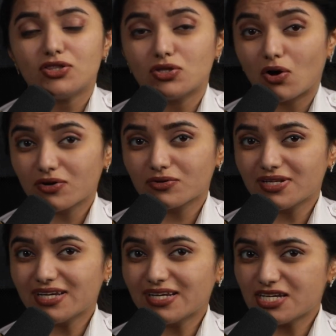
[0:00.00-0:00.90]
not
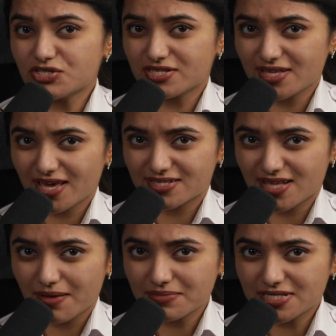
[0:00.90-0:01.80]
only DGCA
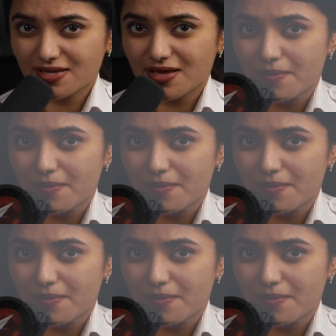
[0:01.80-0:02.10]
exams